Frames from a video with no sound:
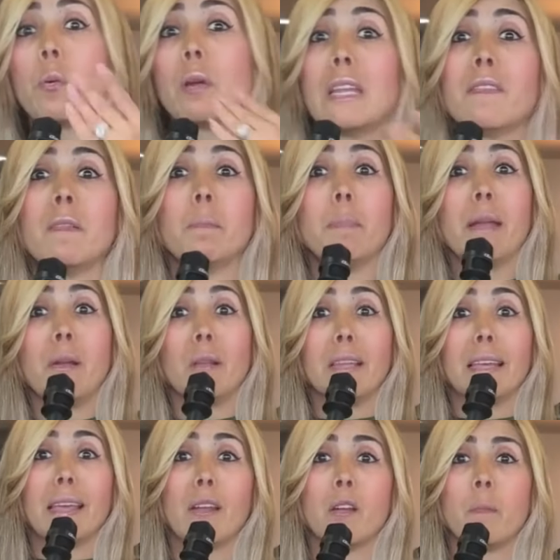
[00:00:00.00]
could even
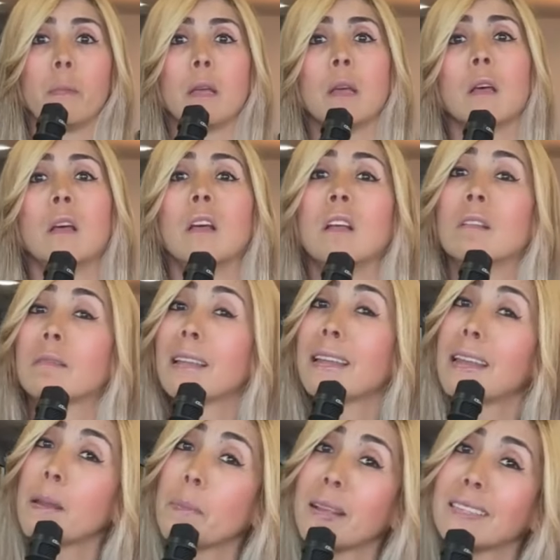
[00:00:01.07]
barely hear me,
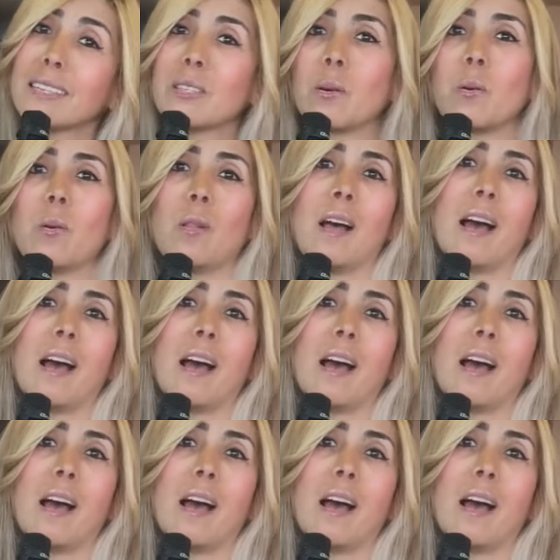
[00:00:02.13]
then it means the total